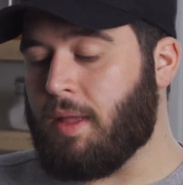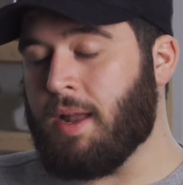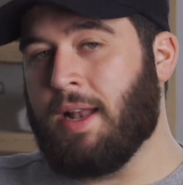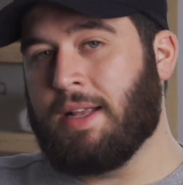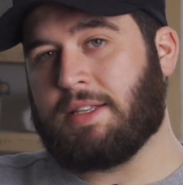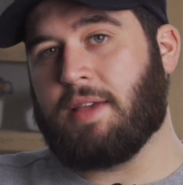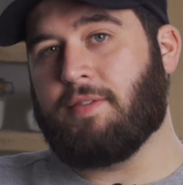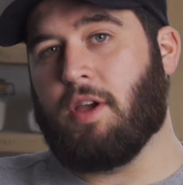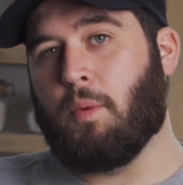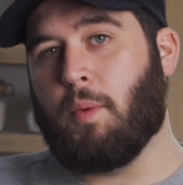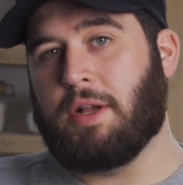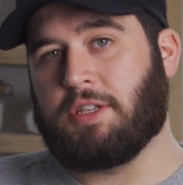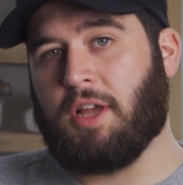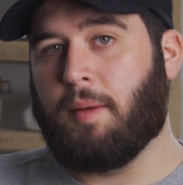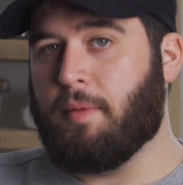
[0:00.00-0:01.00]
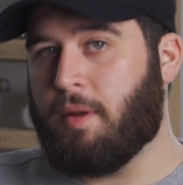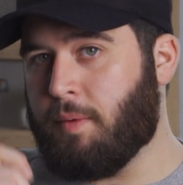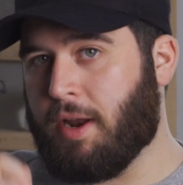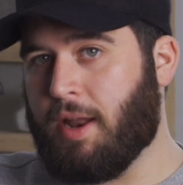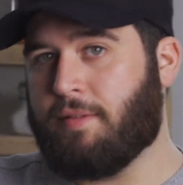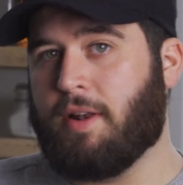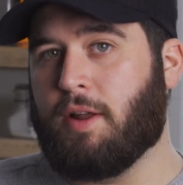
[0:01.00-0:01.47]
Let's give it a whiz up, and we're going
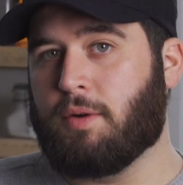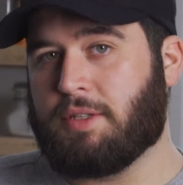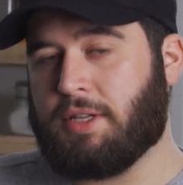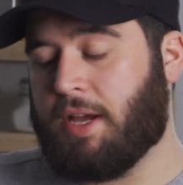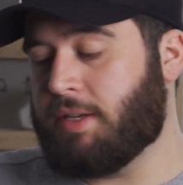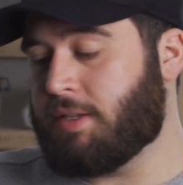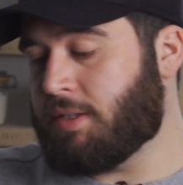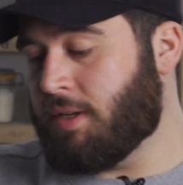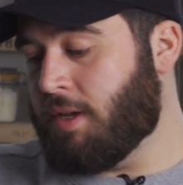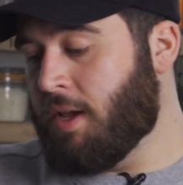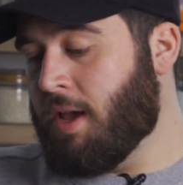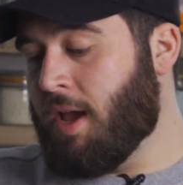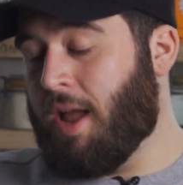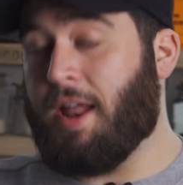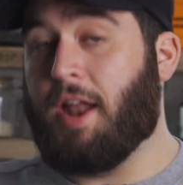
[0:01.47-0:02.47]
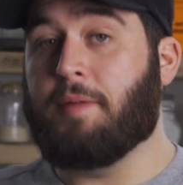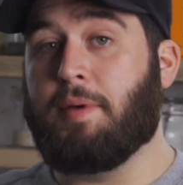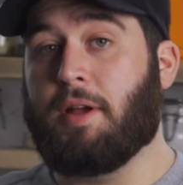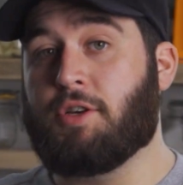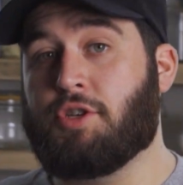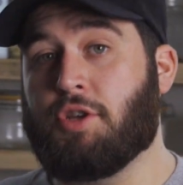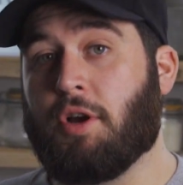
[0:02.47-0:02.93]
to have a little taste and add a bit
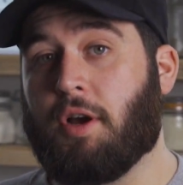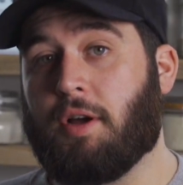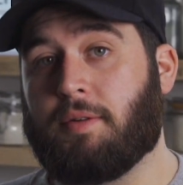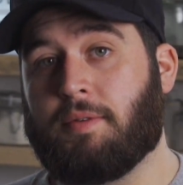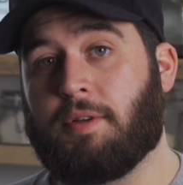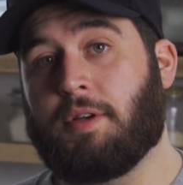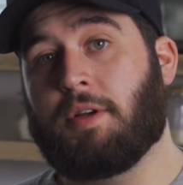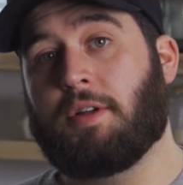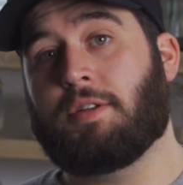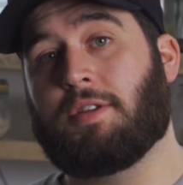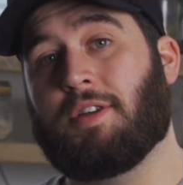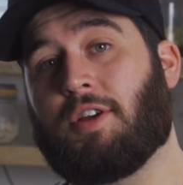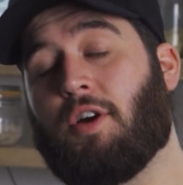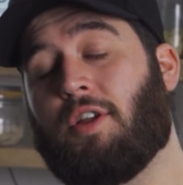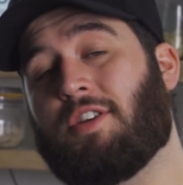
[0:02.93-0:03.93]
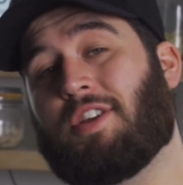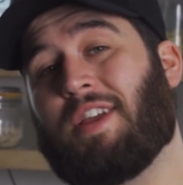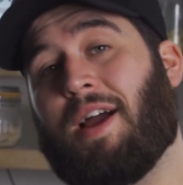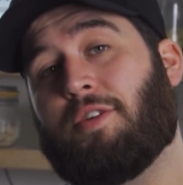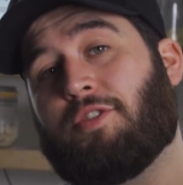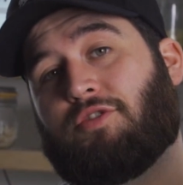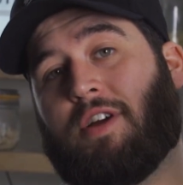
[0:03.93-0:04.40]
of sugar to
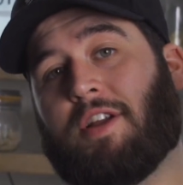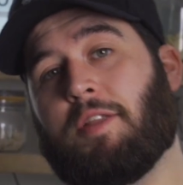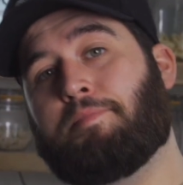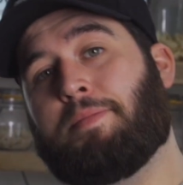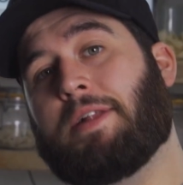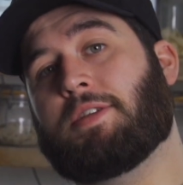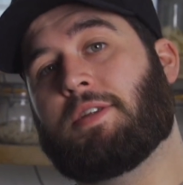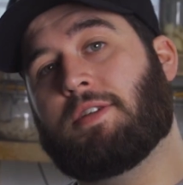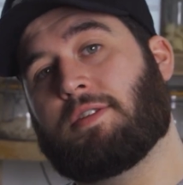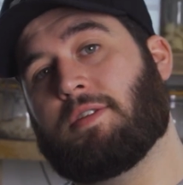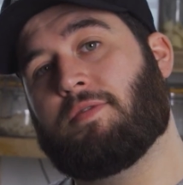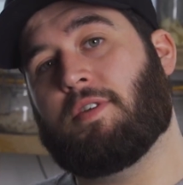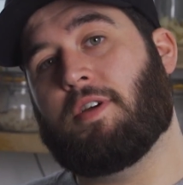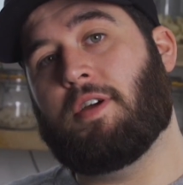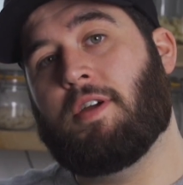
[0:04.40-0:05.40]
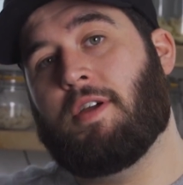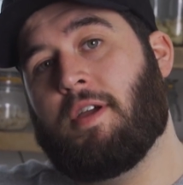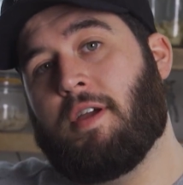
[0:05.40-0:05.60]
counteract the bitterness of the